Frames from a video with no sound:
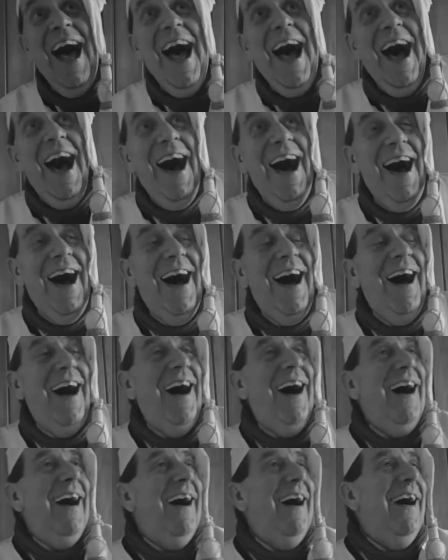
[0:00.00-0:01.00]

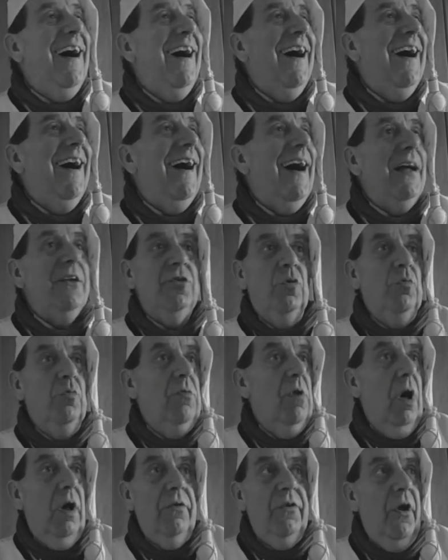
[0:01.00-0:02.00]
I do
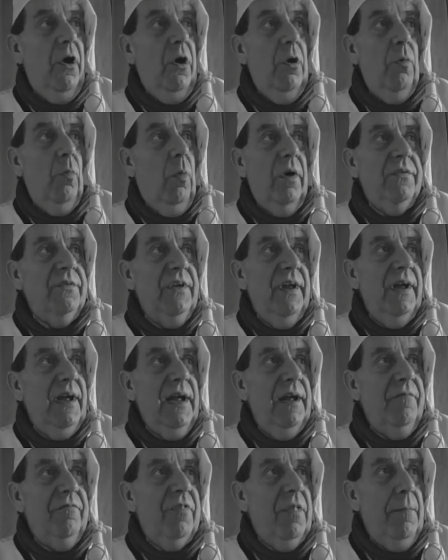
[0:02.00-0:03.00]
not know what
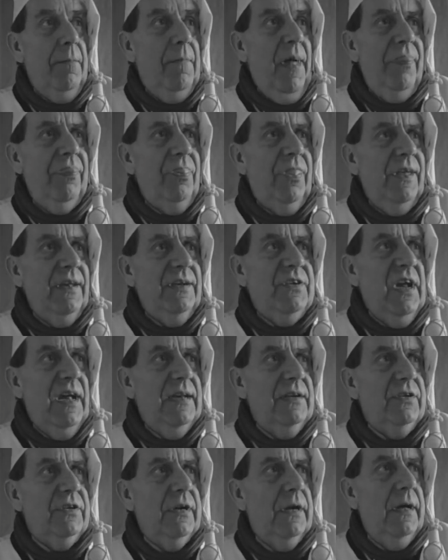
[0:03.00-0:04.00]
day of the month it
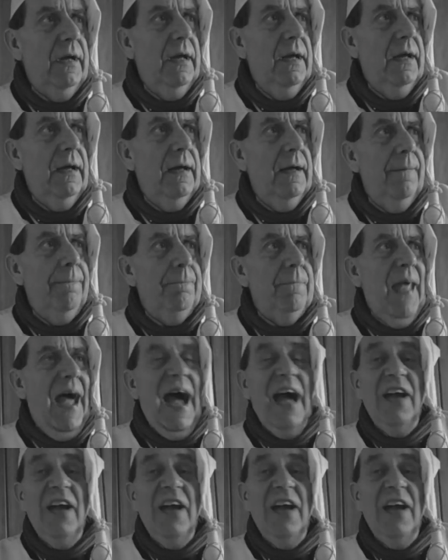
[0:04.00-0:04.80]
is. I